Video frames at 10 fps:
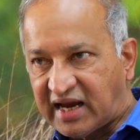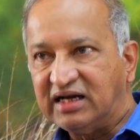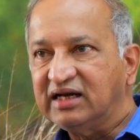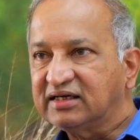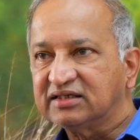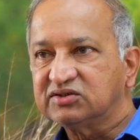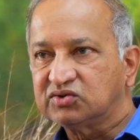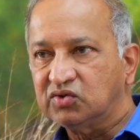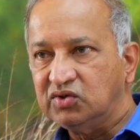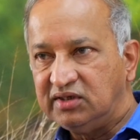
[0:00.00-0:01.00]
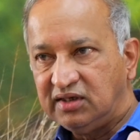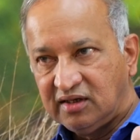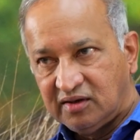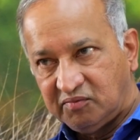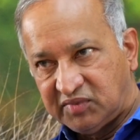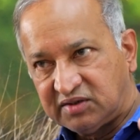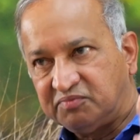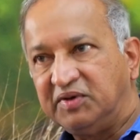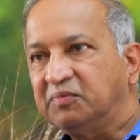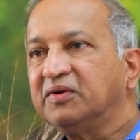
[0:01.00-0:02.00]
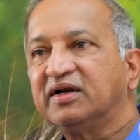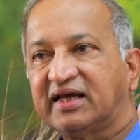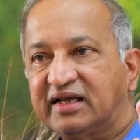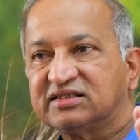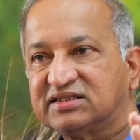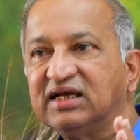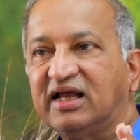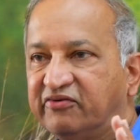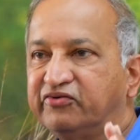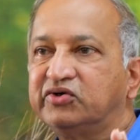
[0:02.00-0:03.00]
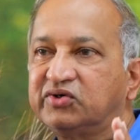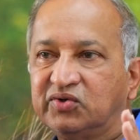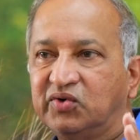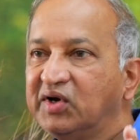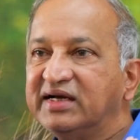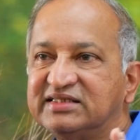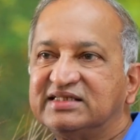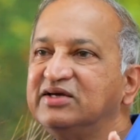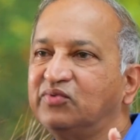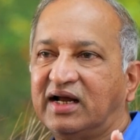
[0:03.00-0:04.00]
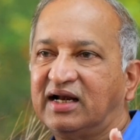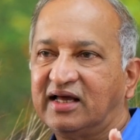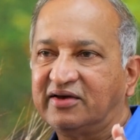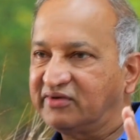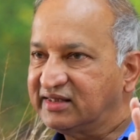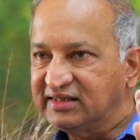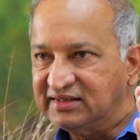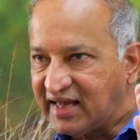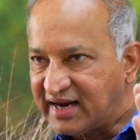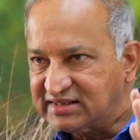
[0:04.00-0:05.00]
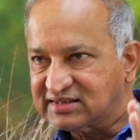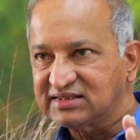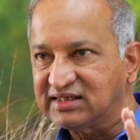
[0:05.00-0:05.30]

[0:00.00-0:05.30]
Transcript: tightly controlled, but people can still afford to go and see wildlife. I think that's